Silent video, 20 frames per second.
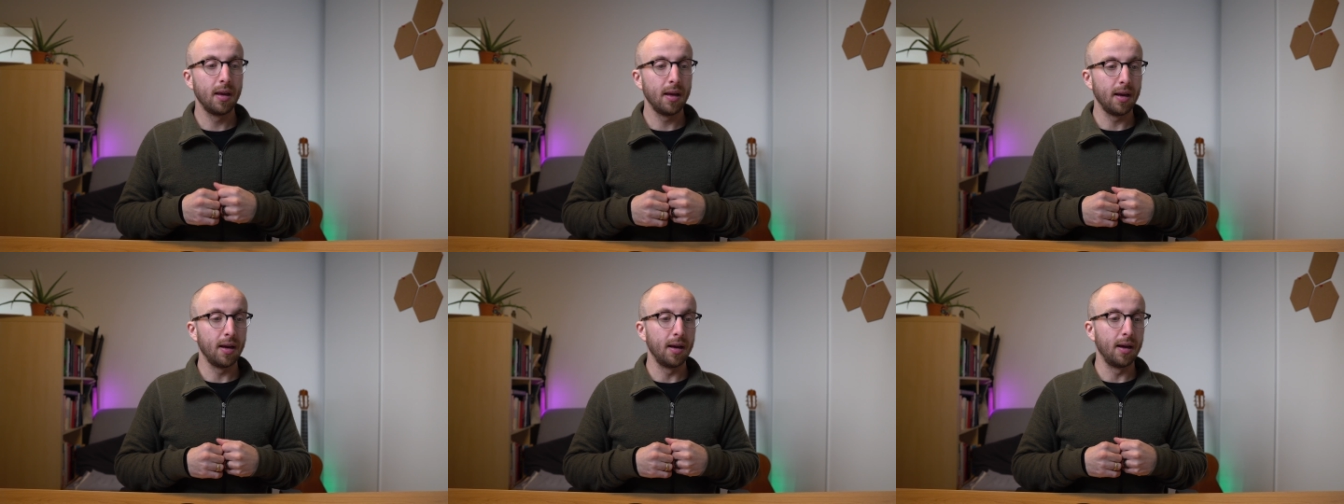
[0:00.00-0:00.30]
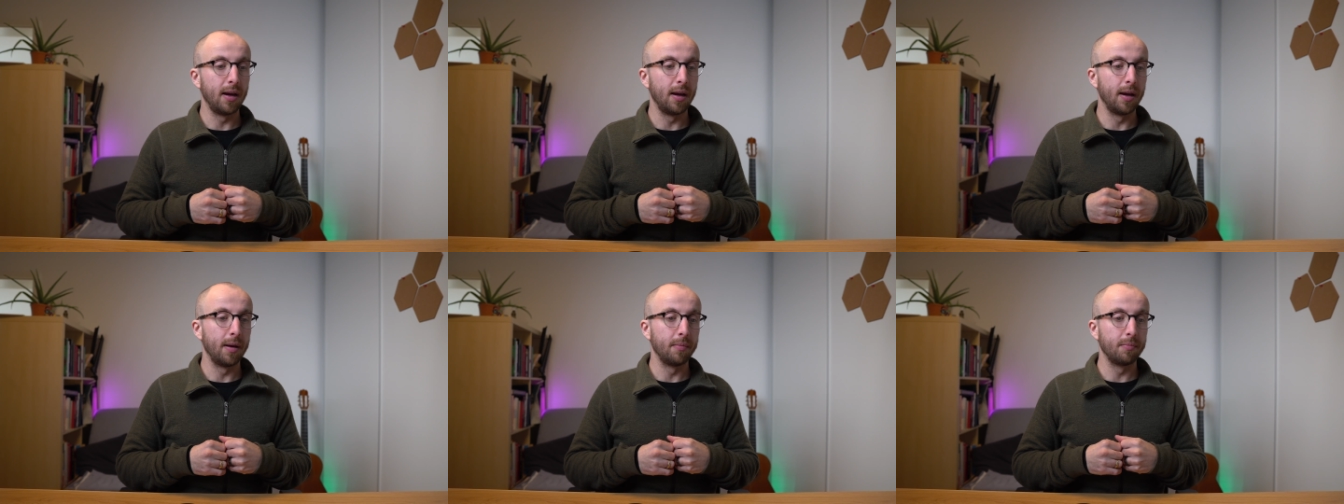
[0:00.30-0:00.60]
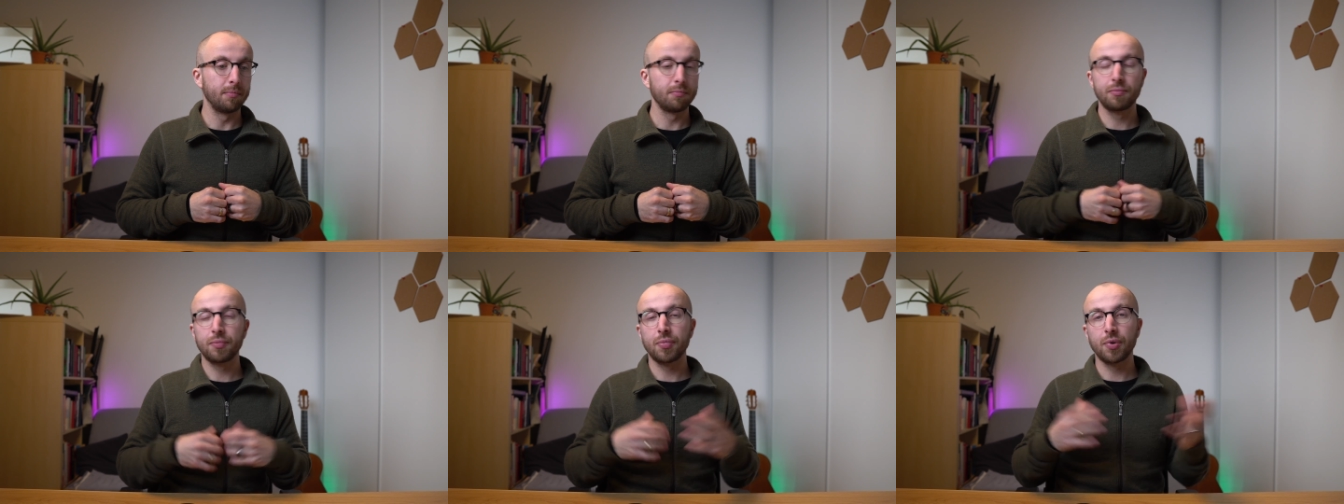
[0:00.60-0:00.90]
Um,
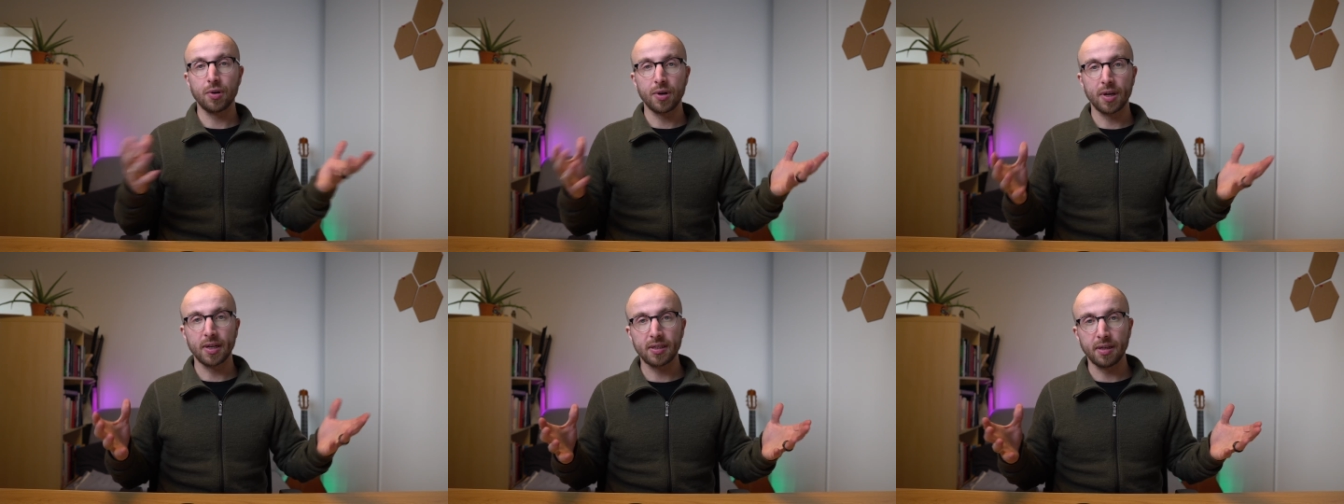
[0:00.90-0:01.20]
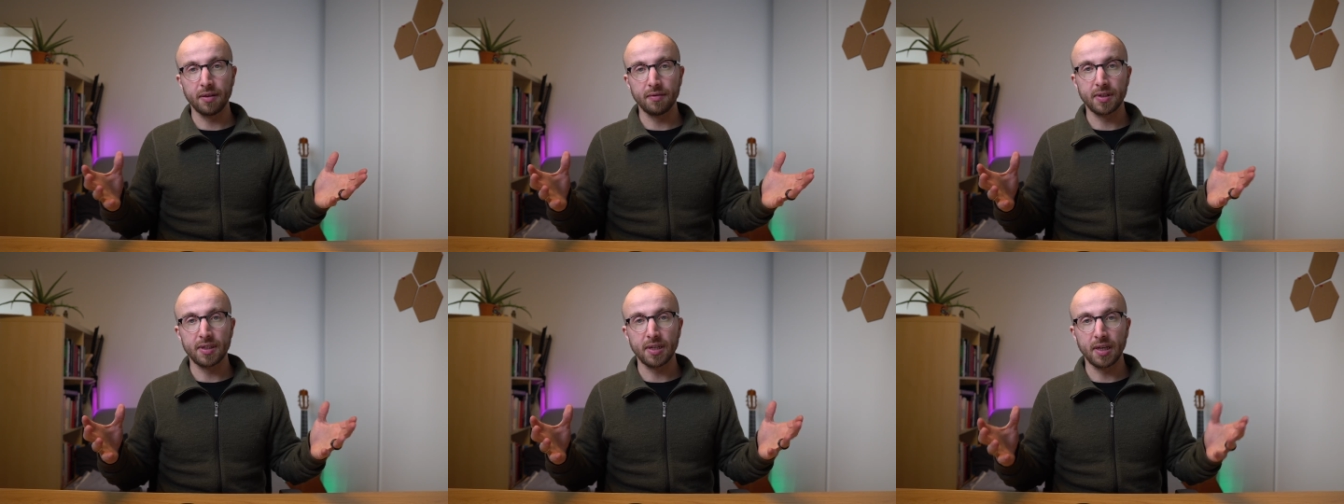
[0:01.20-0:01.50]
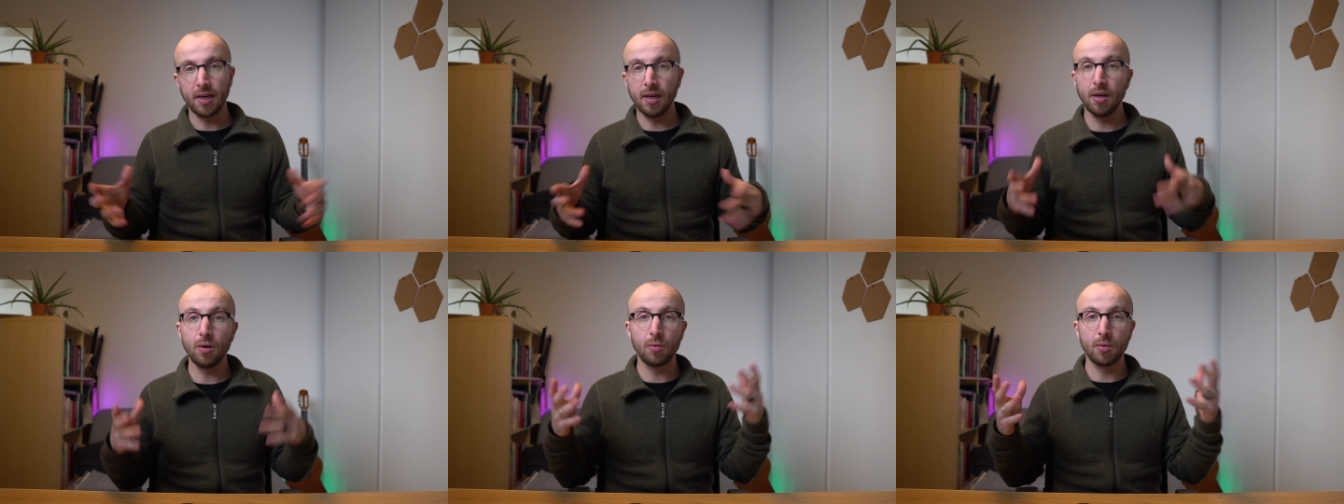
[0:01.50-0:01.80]

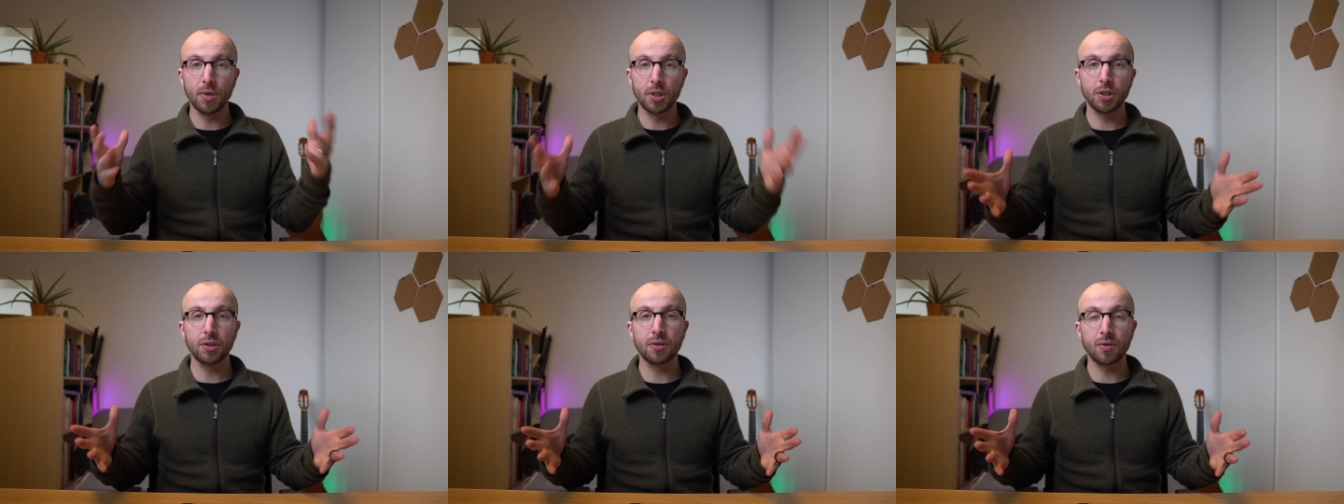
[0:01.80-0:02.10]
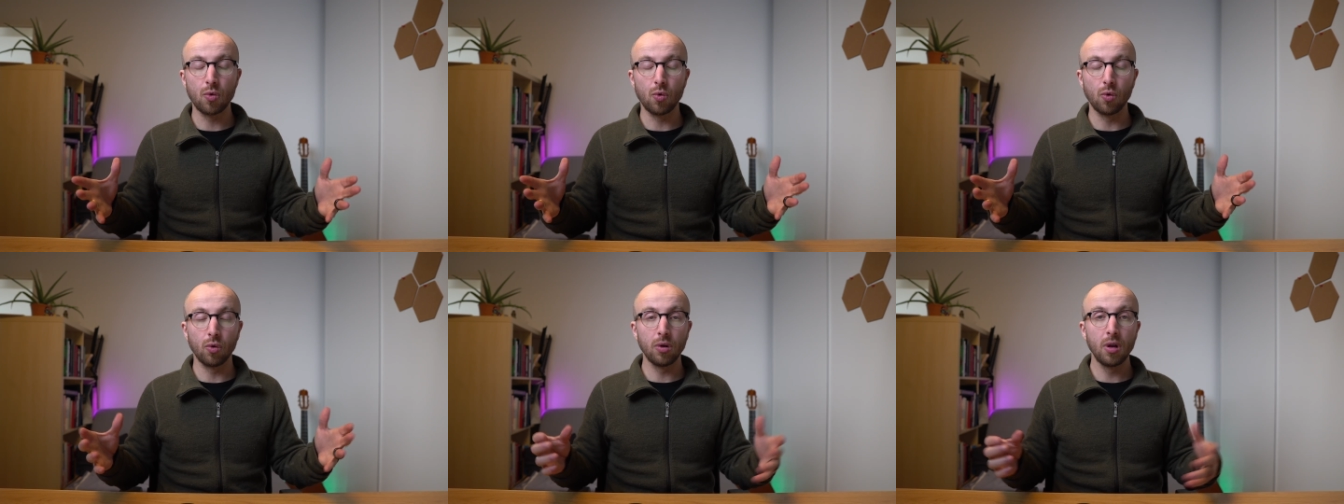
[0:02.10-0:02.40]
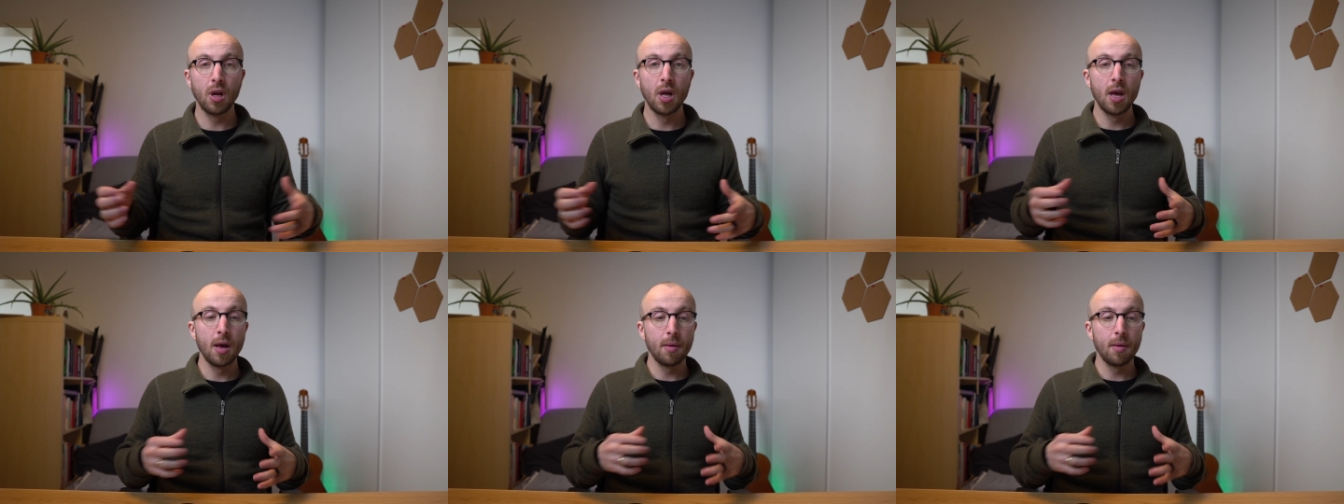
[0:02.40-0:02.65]
productivity, which is cool,